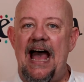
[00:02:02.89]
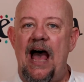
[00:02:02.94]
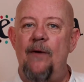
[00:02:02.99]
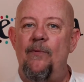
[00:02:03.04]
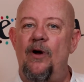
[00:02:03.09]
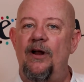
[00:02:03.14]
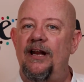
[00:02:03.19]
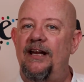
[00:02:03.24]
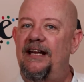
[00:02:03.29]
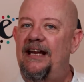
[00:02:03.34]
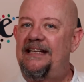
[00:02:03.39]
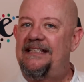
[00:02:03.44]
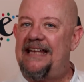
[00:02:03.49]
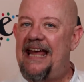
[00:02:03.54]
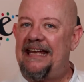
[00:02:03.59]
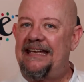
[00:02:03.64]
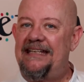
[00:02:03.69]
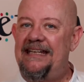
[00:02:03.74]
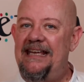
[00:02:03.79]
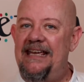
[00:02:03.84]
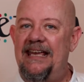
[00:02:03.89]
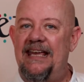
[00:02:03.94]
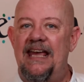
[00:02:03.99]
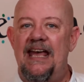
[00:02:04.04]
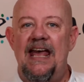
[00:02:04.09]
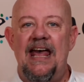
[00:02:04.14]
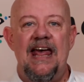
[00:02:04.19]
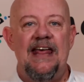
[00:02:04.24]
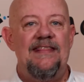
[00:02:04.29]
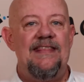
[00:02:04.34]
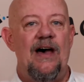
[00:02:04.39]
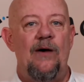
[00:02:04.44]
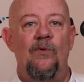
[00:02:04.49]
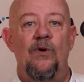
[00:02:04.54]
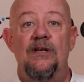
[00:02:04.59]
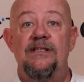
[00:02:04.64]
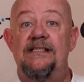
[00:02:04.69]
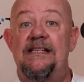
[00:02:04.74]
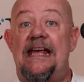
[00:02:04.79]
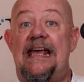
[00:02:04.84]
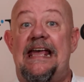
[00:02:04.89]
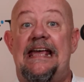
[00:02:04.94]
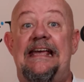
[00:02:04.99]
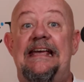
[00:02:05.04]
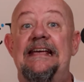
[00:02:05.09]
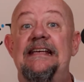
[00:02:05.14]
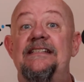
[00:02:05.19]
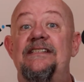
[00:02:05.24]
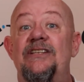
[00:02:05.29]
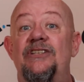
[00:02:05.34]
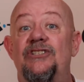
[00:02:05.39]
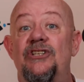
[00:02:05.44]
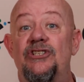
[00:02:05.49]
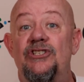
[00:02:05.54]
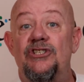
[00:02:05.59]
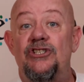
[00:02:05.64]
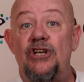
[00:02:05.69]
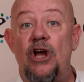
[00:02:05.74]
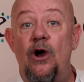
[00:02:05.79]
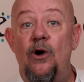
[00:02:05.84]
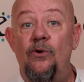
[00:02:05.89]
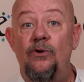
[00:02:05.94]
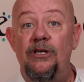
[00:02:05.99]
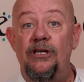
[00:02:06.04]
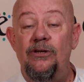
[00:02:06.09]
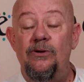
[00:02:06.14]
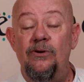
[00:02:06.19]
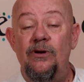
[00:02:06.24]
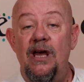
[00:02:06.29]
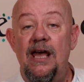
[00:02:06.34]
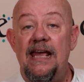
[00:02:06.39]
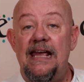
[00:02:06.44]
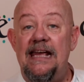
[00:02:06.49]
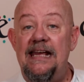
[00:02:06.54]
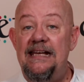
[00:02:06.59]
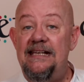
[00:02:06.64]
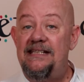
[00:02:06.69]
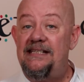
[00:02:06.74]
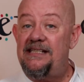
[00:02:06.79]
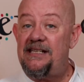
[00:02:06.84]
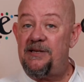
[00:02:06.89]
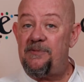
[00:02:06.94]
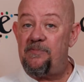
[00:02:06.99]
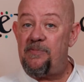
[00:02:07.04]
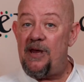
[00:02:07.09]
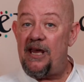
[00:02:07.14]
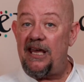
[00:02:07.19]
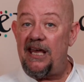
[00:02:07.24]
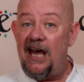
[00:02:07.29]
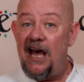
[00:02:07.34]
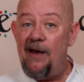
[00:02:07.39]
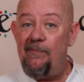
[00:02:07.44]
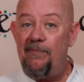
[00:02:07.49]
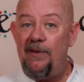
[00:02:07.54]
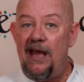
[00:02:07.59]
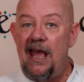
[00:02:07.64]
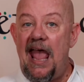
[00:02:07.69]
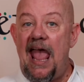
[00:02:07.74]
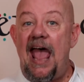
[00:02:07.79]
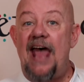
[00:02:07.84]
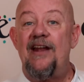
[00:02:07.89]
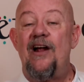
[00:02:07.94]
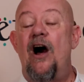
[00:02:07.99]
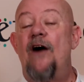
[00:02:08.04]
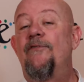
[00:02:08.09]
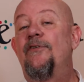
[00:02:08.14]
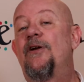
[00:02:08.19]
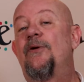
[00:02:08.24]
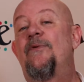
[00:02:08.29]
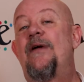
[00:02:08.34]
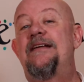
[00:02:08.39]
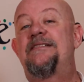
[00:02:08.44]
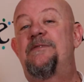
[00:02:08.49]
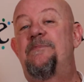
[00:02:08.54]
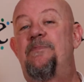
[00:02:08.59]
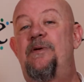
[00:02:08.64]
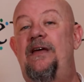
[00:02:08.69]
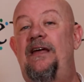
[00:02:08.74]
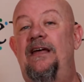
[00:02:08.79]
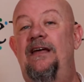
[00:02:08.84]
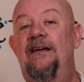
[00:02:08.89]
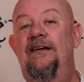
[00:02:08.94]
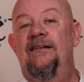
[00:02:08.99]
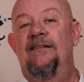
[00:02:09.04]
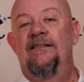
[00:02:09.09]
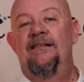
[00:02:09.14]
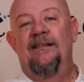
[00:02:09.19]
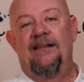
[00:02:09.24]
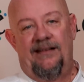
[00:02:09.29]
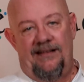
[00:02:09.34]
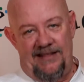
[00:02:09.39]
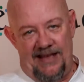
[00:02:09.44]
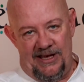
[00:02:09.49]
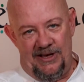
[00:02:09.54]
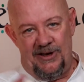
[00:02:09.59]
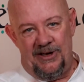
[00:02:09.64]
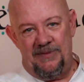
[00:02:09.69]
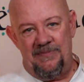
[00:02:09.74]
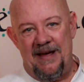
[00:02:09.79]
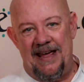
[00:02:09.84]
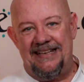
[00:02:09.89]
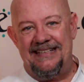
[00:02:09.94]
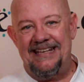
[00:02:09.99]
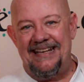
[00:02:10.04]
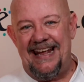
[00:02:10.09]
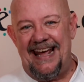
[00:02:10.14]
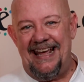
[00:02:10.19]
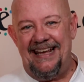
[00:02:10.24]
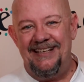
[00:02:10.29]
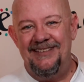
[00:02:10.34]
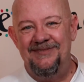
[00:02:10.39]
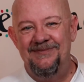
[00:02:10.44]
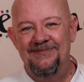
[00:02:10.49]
I wanted a technique that was easy to show you, easy to pick up, and offered a recipe that you could make today.